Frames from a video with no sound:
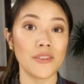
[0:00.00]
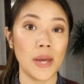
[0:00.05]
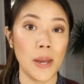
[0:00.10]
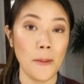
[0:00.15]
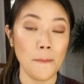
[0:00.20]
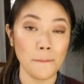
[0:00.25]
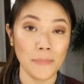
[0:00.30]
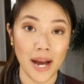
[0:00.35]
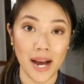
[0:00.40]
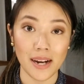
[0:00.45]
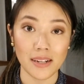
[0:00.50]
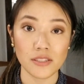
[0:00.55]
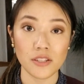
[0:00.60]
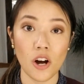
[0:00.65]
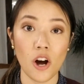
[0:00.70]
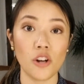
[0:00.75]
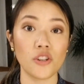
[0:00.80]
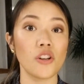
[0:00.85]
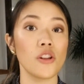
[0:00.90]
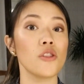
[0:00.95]
impact
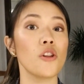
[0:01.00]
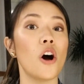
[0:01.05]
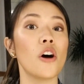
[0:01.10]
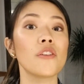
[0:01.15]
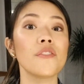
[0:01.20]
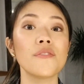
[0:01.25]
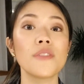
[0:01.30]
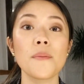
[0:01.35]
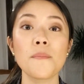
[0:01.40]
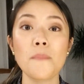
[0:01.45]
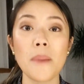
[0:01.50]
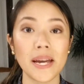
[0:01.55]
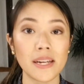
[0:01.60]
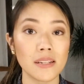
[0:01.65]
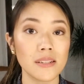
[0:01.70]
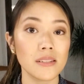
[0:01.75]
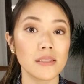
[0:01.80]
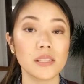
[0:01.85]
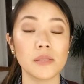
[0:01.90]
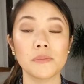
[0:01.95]
on a lot of the
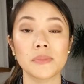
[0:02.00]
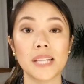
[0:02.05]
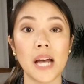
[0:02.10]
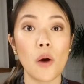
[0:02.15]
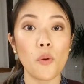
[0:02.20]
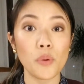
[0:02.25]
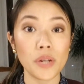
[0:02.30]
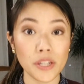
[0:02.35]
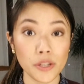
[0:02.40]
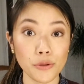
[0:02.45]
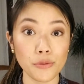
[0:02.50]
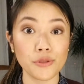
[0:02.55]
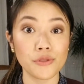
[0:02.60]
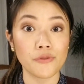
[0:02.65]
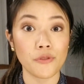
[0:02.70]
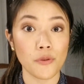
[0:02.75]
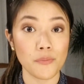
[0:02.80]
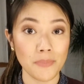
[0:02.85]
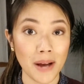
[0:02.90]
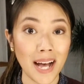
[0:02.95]
mechanisms that we use
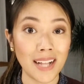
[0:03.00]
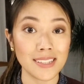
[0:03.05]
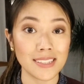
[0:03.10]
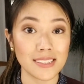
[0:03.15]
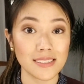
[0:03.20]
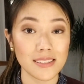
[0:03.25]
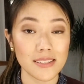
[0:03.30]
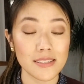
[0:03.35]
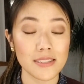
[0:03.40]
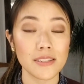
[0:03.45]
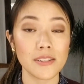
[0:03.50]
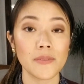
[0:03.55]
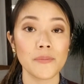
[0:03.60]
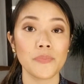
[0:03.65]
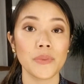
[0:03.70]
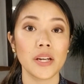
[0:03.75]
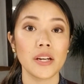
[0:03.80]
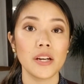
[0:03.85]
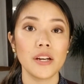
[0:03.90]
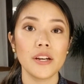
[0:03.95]
for balance.
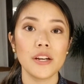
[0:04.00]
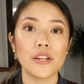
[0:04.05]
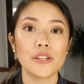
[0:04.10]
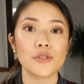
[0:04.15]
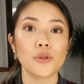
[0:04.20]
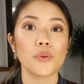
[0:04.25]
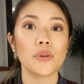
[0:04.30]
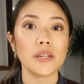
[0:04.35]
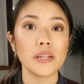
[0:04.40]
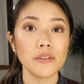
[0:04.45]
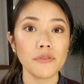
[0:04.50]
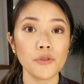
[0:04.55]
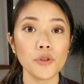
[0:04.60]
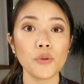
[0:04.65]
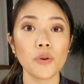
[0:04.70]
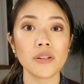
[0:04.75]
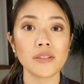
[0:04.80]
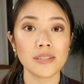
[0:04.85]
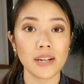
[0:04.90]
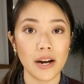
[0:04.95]
So if you
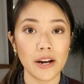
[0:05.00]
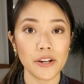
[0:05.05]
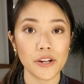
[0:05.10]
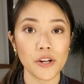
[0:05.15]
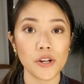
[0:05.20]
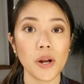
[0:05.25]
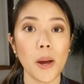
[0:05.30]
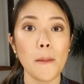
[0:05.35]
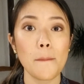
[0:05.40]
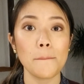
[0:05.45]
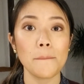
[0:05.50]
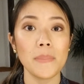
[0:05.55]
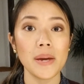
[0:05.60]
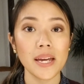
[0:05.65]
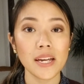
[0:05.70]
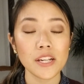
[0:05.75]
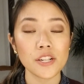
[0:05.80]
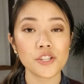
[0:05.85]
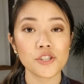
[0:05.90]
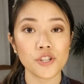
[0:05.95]
are tired,
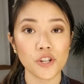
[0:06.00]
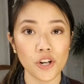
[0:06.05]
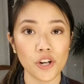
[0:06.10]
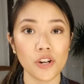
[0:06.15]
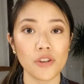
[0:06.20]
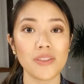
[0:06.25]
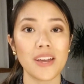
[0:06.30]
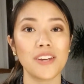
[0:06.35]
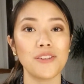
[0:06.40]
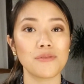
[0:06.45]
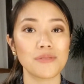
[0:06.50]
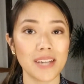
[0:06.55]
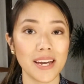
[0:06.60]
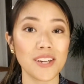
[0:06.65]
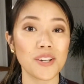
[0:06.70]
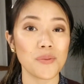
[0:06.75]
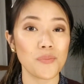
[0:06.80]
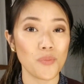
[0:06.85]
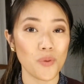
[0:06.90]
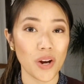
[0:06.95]
make sure that you take
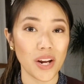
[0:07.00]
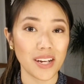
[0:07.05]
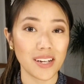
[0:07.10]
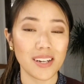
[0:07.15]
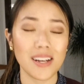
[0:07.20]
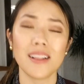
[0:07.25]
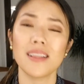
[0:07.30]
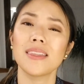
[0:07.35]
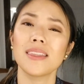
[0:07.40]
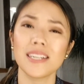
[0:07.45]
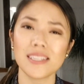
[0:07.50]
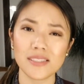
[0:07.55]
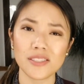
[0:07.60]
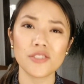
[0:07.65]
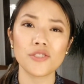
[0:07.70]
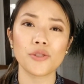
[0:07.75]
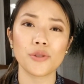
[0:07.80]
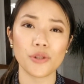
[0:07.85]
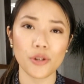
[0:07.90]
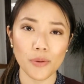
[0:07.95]
a break. Listen
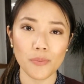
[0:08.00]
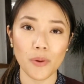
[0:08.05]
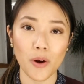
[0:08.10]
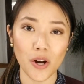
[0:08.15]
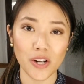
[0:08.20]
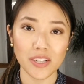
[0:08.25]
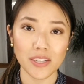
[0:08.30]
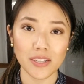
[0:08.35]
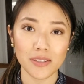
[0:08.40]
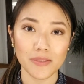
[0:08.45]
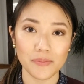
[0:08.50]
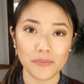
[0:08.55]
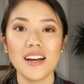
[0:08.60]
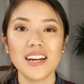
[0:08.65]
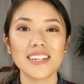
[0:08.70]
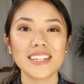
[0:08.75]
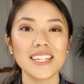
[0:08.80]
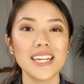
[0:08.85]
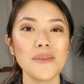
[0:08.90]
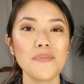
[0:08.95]
to your body.
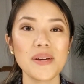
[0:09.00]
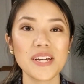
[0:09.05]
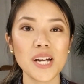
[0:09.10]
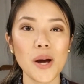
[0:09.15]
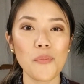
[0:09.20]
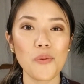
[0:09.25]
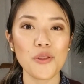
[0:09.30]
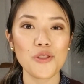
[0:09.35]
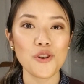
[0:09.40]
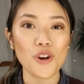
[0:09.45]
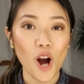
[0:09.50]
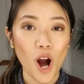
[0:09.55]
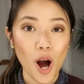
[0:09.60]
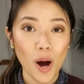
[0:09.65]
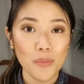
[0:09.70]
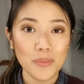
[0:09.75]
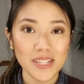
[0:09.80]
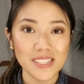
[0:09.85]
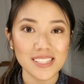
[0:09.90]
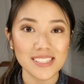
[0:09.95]
Keeping up with your
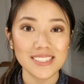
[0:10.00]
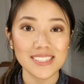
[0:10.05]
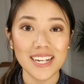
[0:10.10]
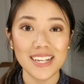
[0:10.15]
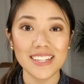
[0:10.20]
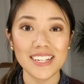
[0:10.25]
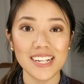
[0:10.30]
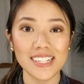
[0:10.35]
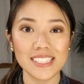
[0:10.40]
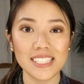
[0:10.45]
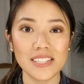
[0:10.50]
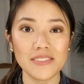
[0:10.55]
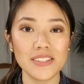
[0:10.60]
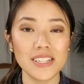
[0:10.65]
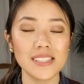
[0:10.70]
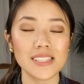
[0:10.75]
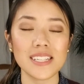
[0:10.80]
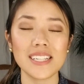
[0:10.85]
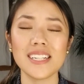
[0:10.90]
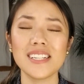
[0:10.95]
hobbies and daily
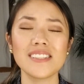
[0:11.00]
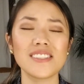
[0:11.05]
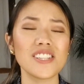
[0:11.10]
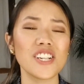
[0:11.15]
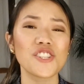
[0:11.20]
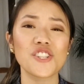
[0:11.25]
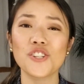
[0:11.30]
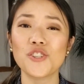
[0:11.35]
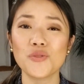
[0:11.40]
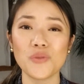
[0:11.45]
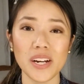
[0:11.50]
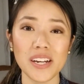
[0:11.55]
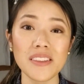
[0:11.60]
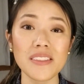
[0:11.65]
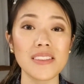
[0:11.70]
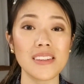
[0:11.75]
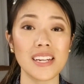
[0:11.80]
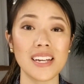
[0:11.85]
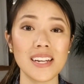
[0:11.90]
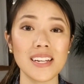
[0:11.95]
activities is such a great
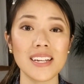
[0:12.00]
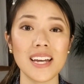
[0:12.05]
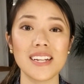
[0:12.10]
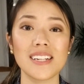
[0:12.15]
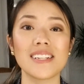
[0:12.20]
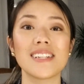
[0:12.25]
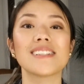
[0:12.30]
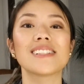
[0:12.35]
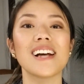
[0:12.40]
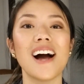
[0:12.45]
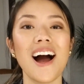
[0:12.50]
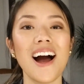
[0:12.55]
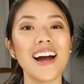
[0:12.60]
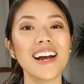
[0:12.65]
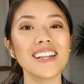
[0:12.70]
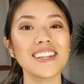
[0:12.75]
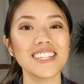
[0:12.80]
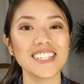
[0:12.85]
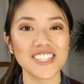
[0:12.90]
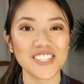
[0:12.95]
thing and it is
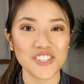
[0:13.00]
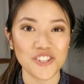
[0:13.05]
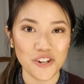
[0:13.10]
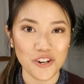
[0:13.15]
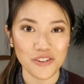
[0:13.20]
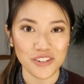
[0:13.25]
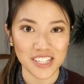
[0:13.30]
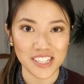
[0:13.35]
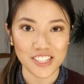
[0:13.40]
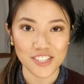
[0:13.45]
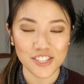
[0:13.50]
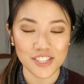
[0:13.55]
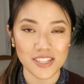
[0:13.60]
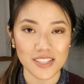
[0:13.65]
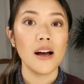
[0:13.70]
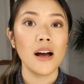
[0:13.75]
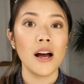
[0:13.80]
highly encouraged.